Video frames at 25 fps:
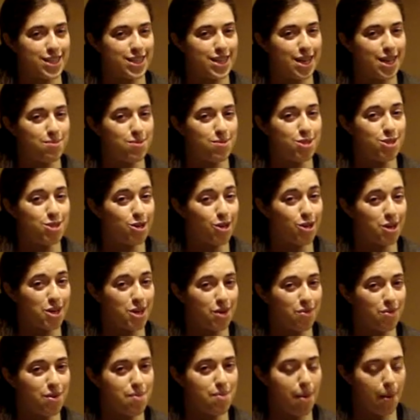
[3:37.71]
as I'm sure
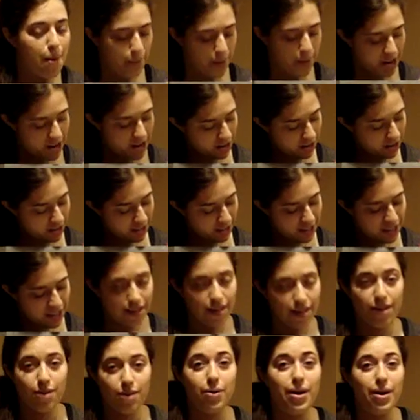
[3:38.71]
you remember,
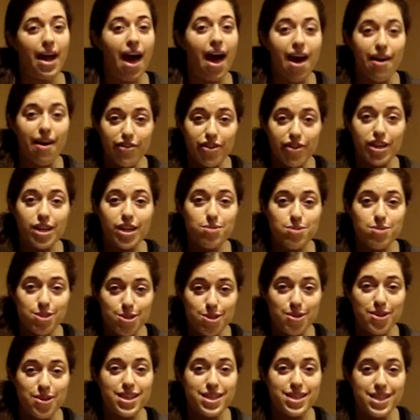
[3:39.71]
whatever you
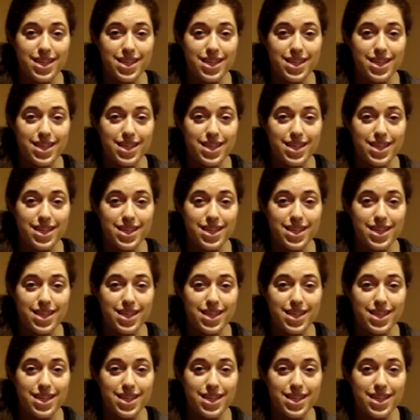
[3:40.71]
do to the